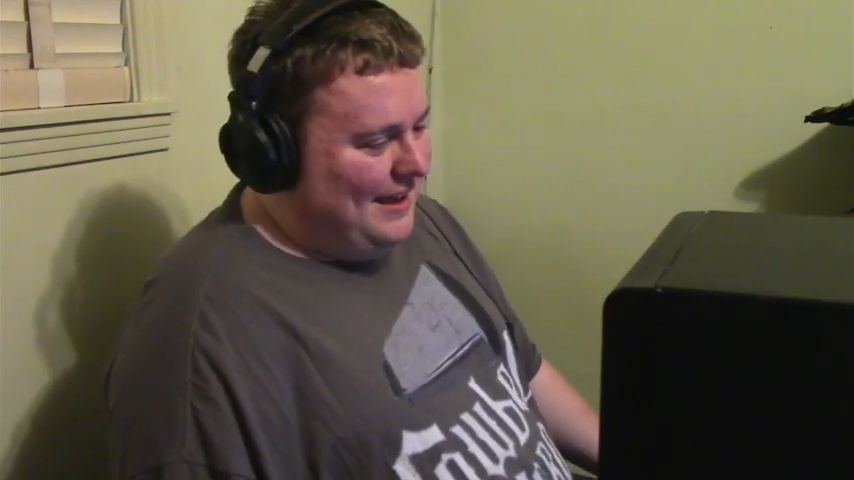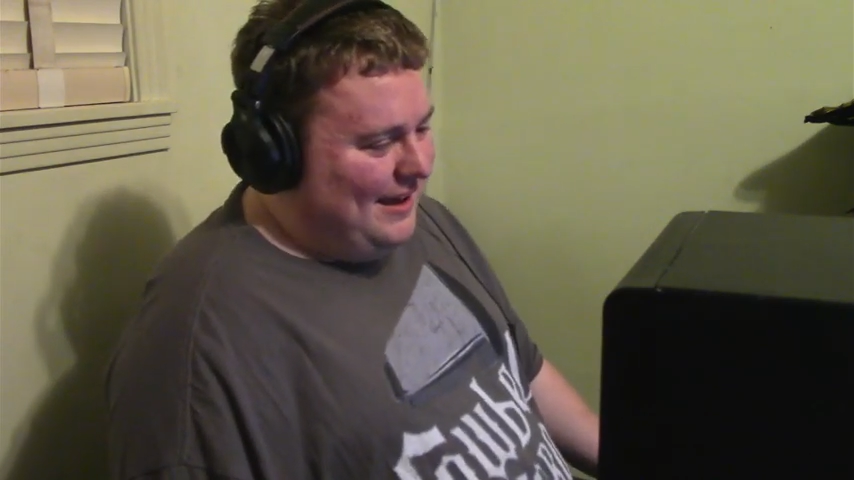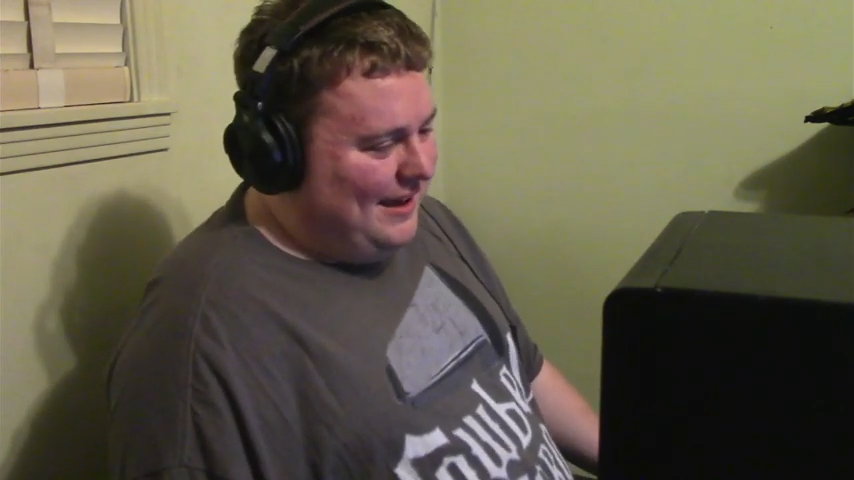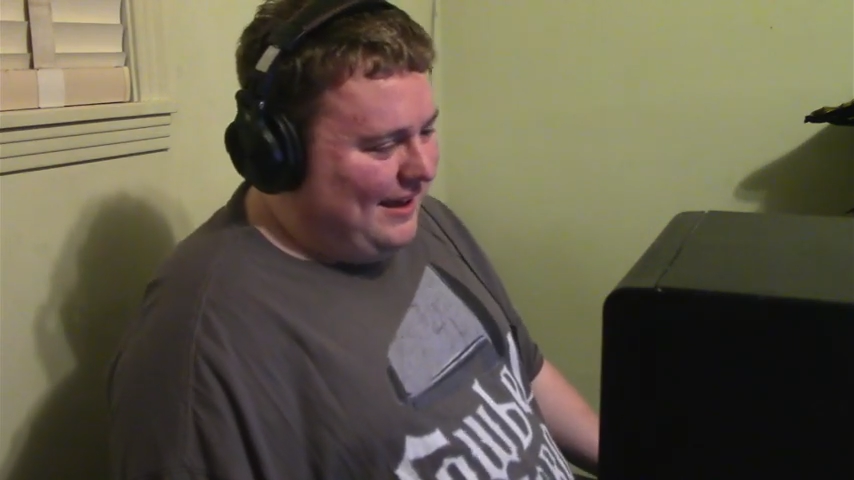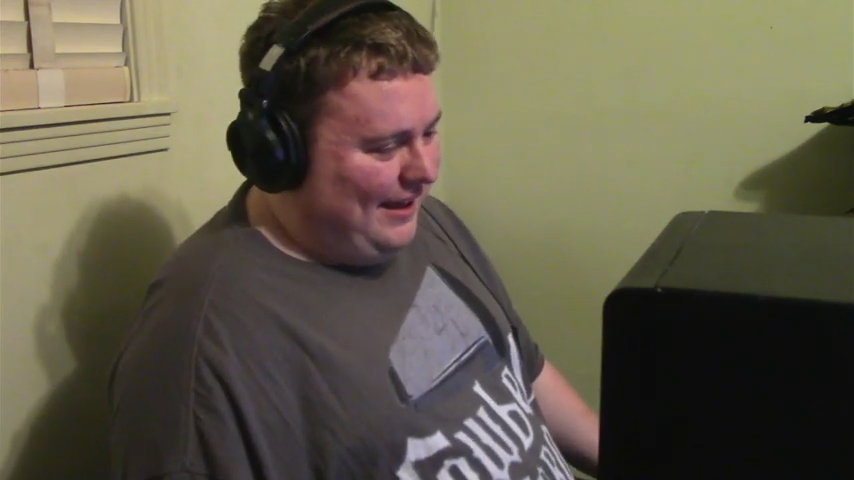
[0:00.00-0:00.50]

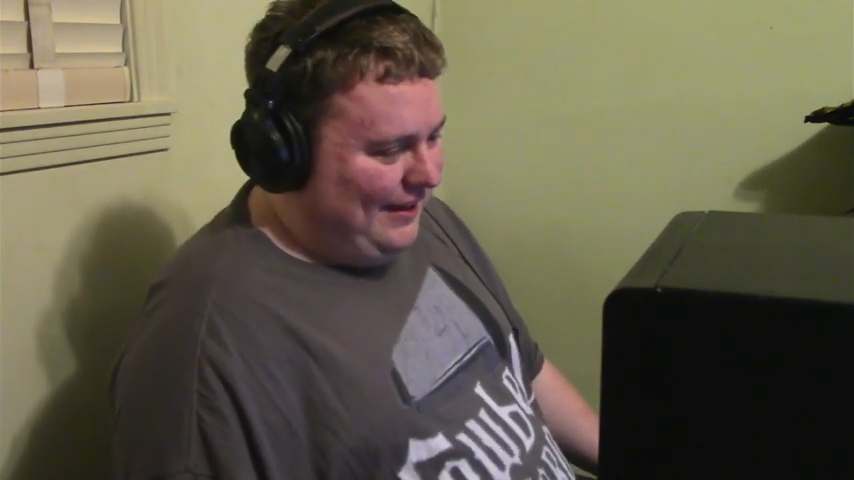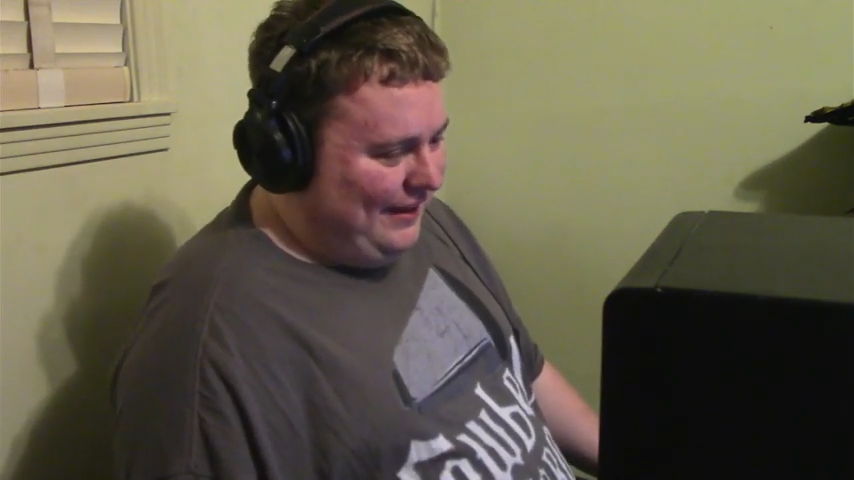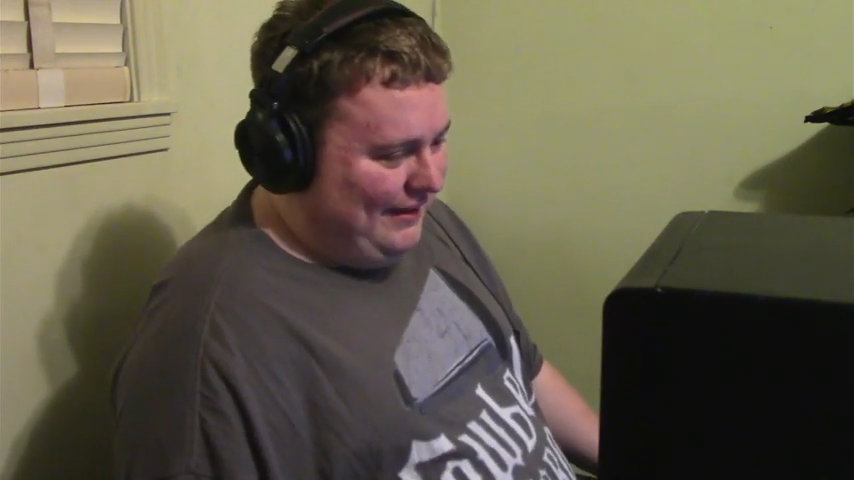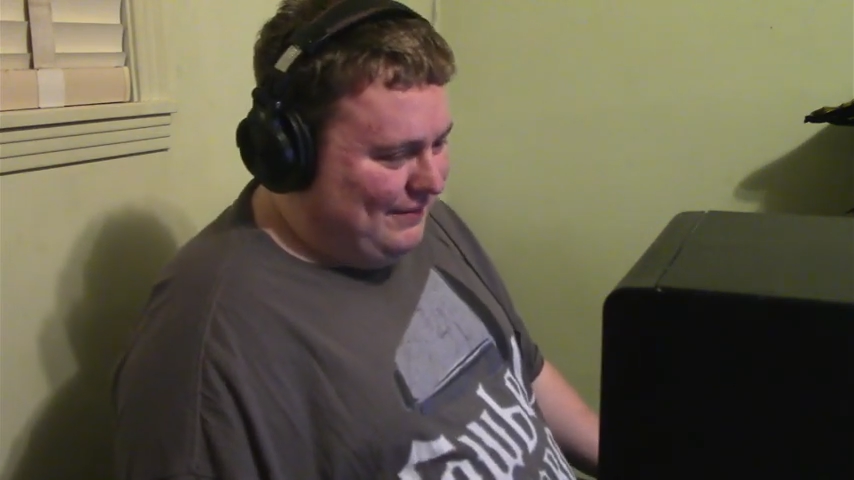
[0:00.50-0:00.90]
ah, I love